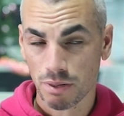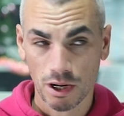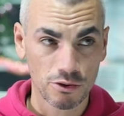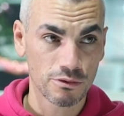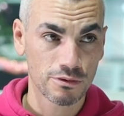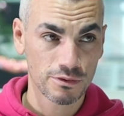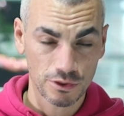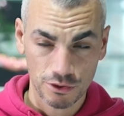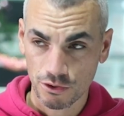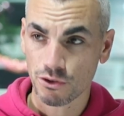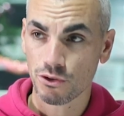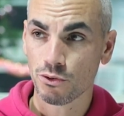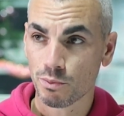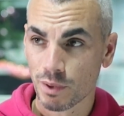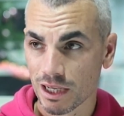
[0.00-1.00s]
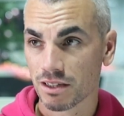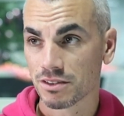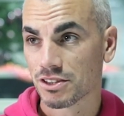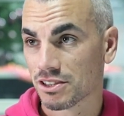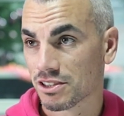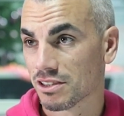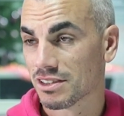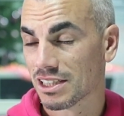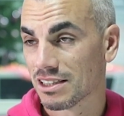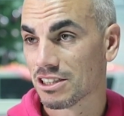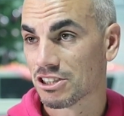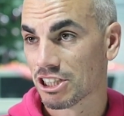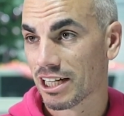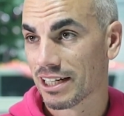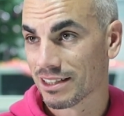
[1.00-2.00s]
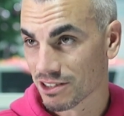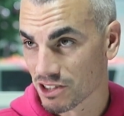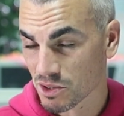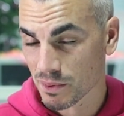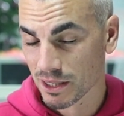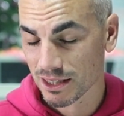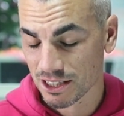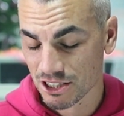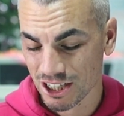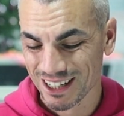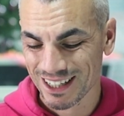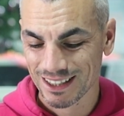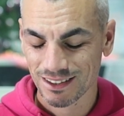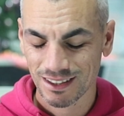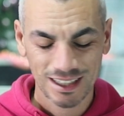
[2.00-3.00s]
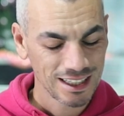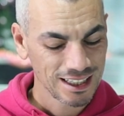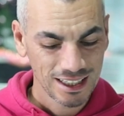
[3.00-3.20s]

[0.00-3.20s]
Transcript: both new purchasers in the chain and split the chain.